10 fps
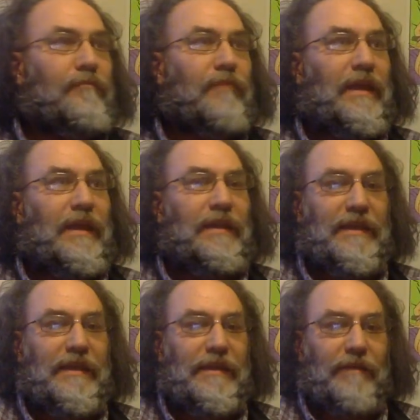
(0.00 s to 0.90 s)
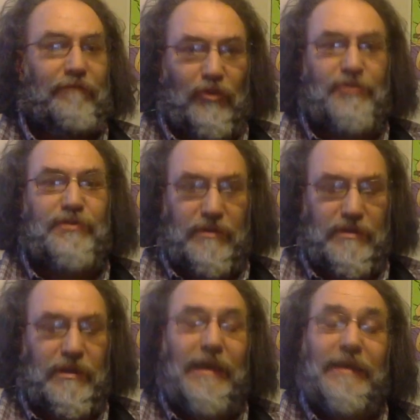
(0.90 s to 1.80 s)
in the verses
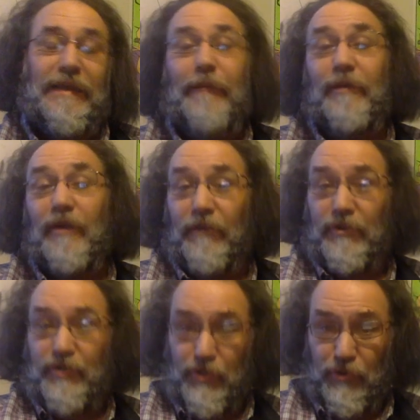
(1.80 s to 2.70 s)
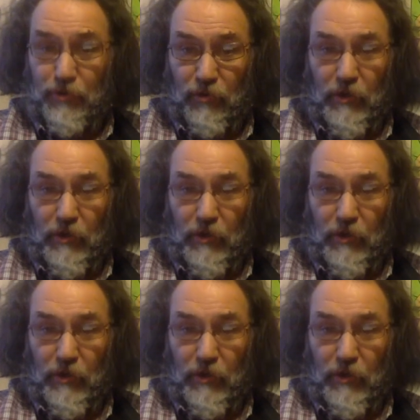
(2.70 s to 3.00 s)
came in on the 2,